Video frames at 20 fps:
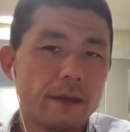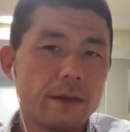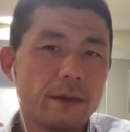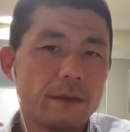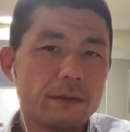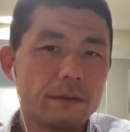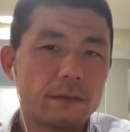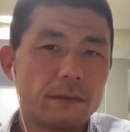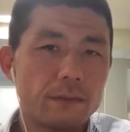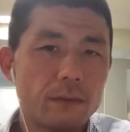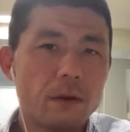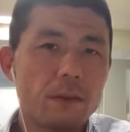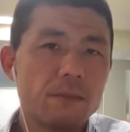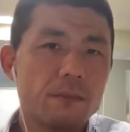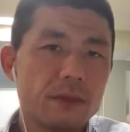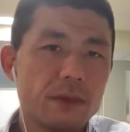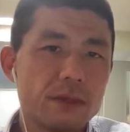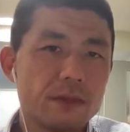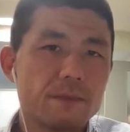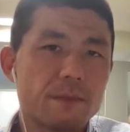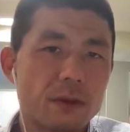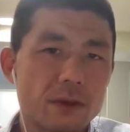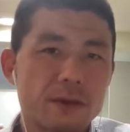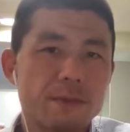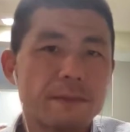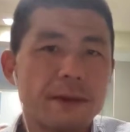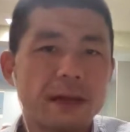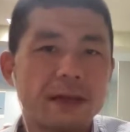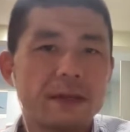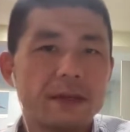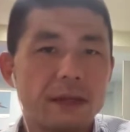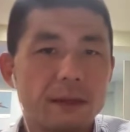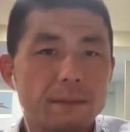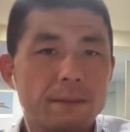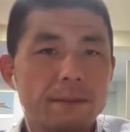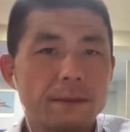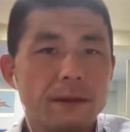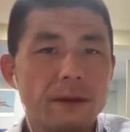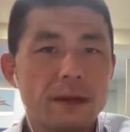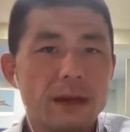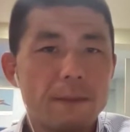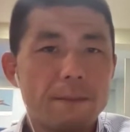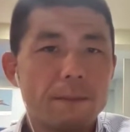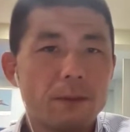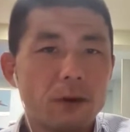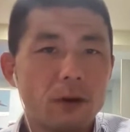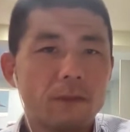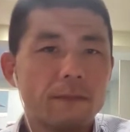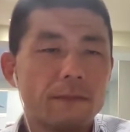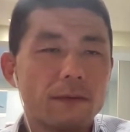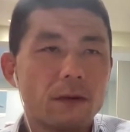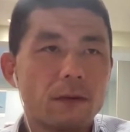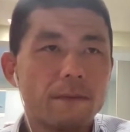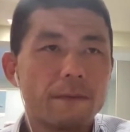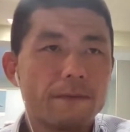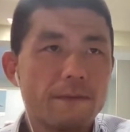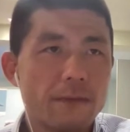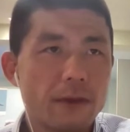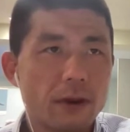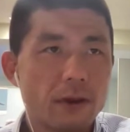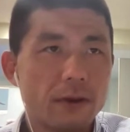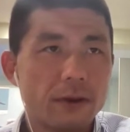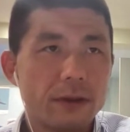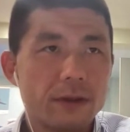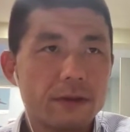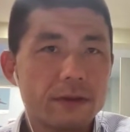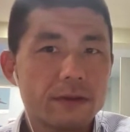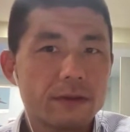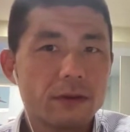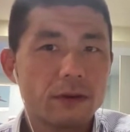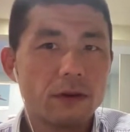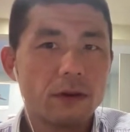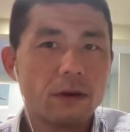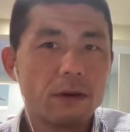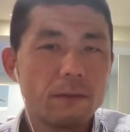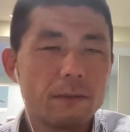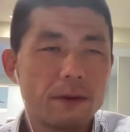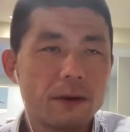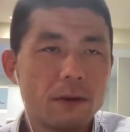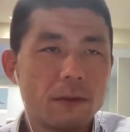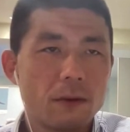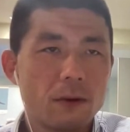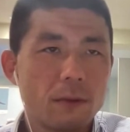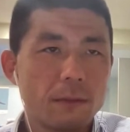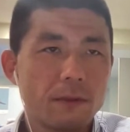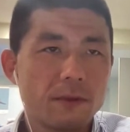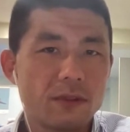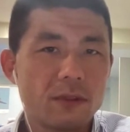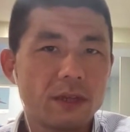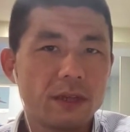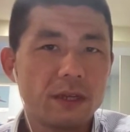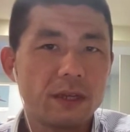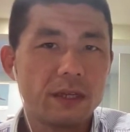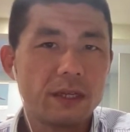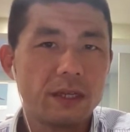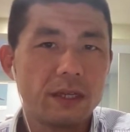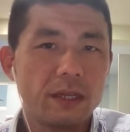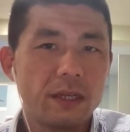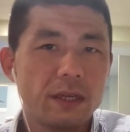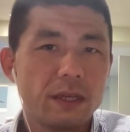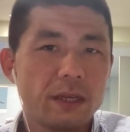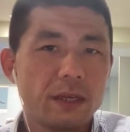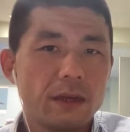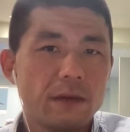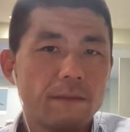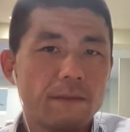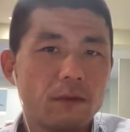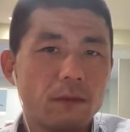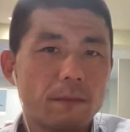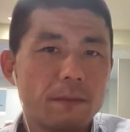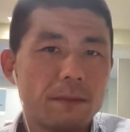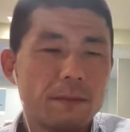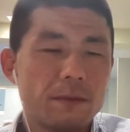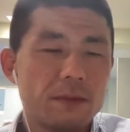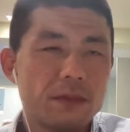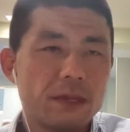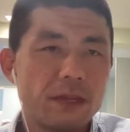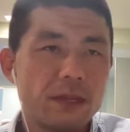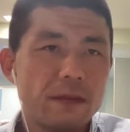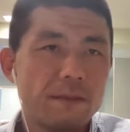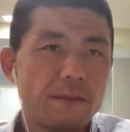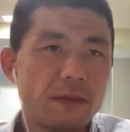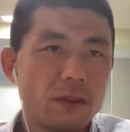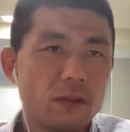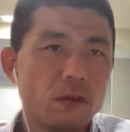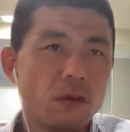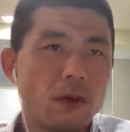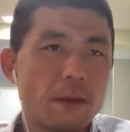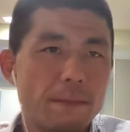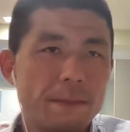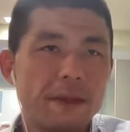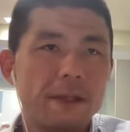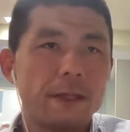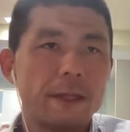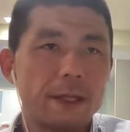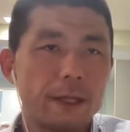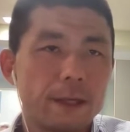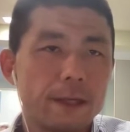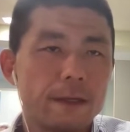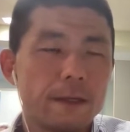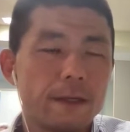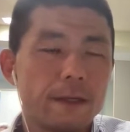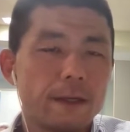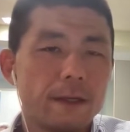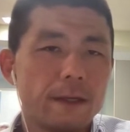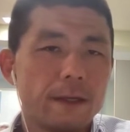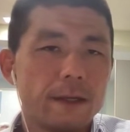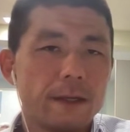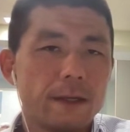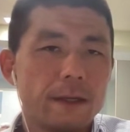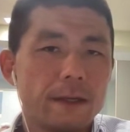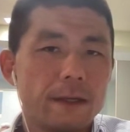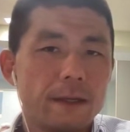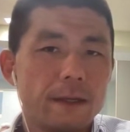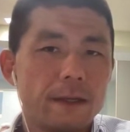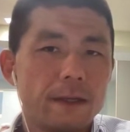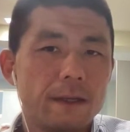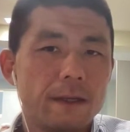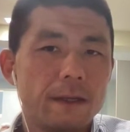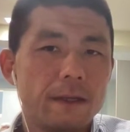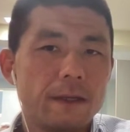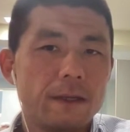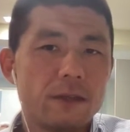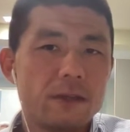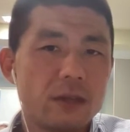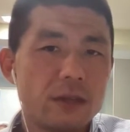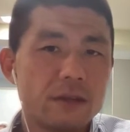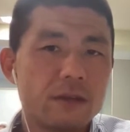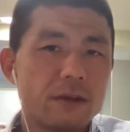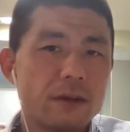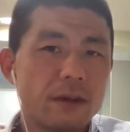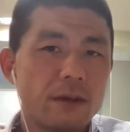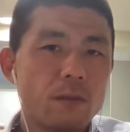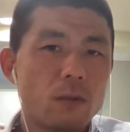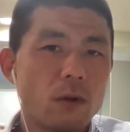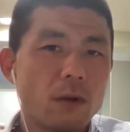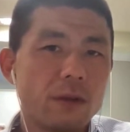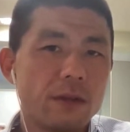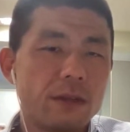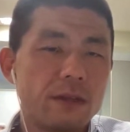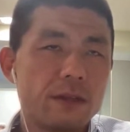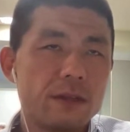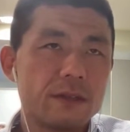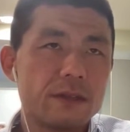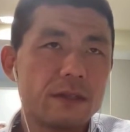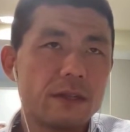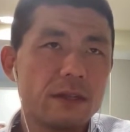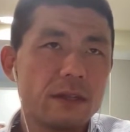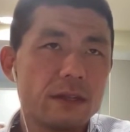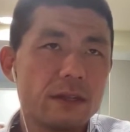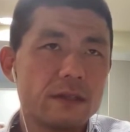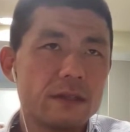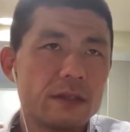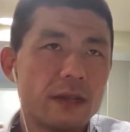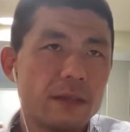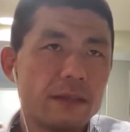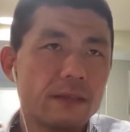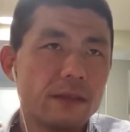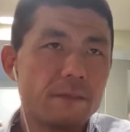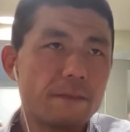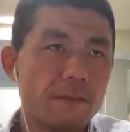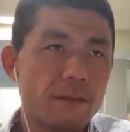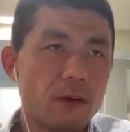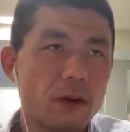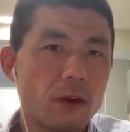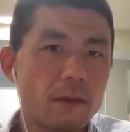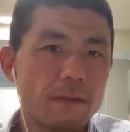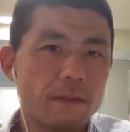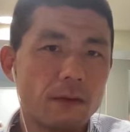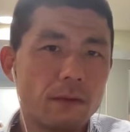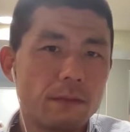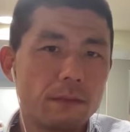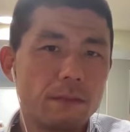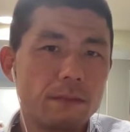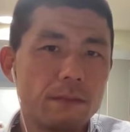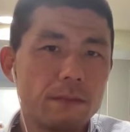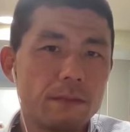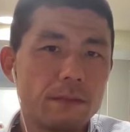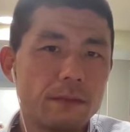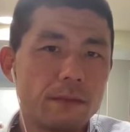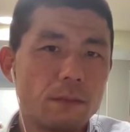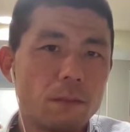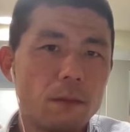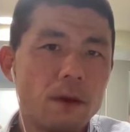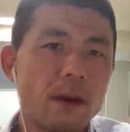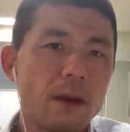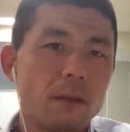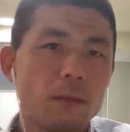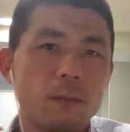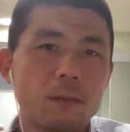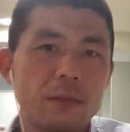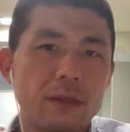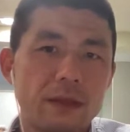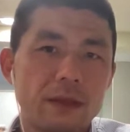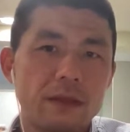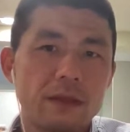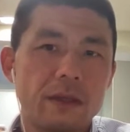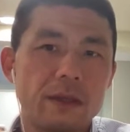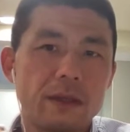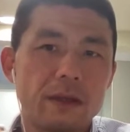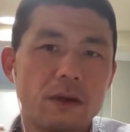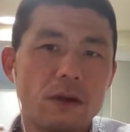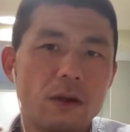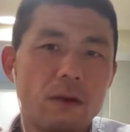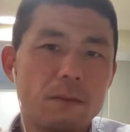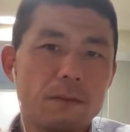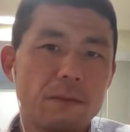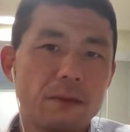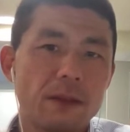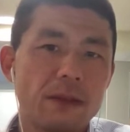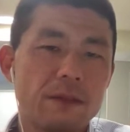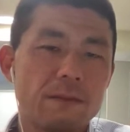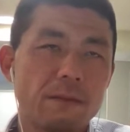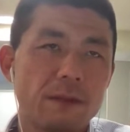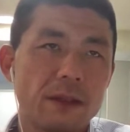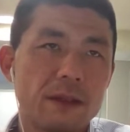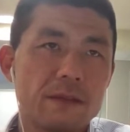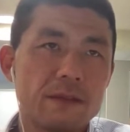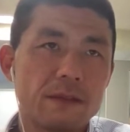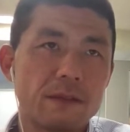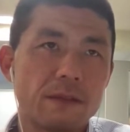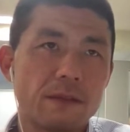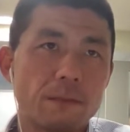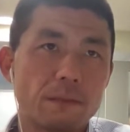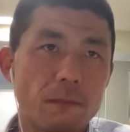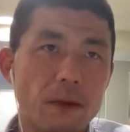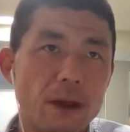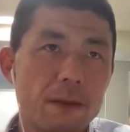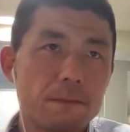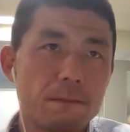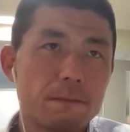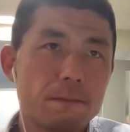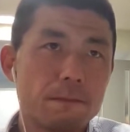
So from this perspective, apart from fairness of uh, opportunity for people's individual ability, eh, gender equality is, I think, far from the way of thinking or uh, placing the right